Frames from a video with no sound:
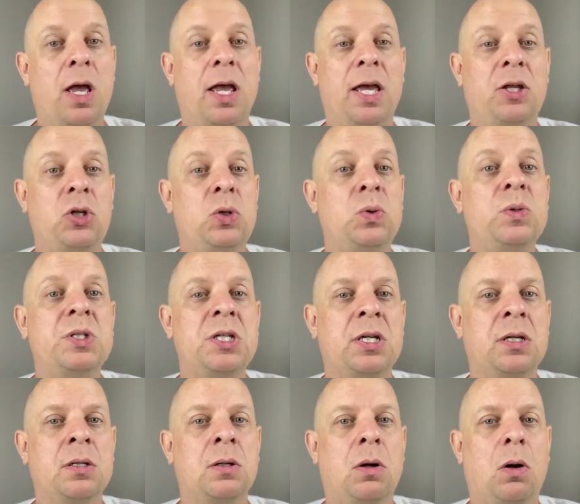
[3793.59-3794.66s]
and
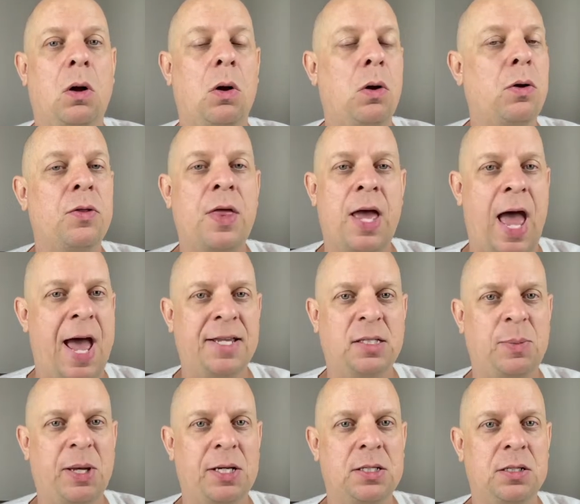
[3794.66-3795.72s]
using all the
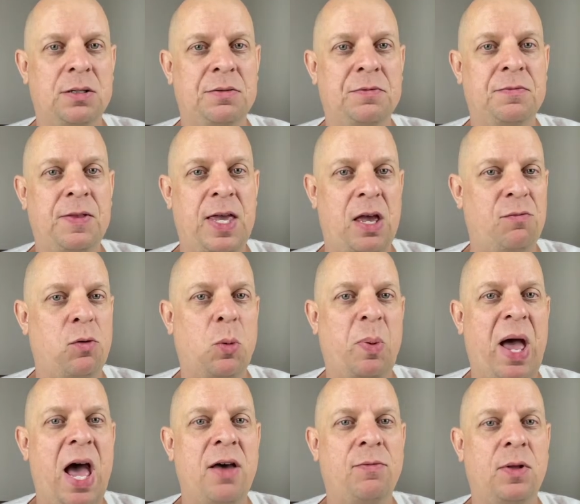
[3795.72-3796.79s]
aspects of the Eightfold
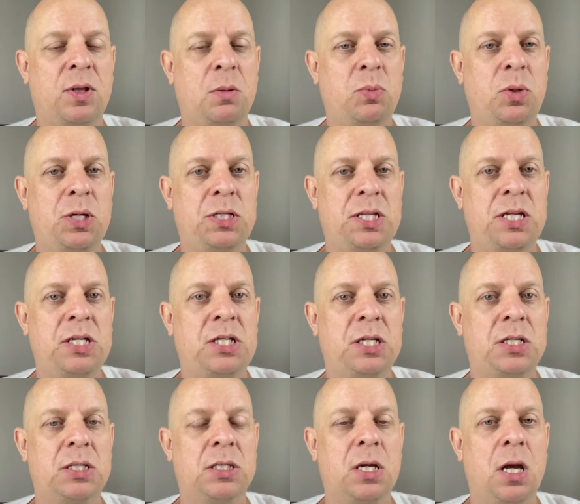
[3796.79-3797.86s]
Path that the Buddha
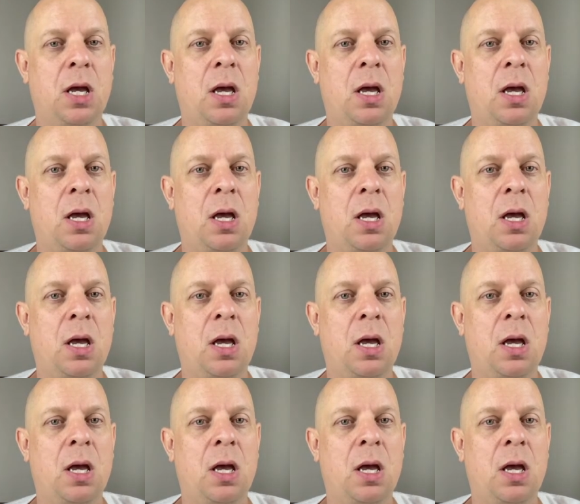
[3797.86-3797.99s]
teaches.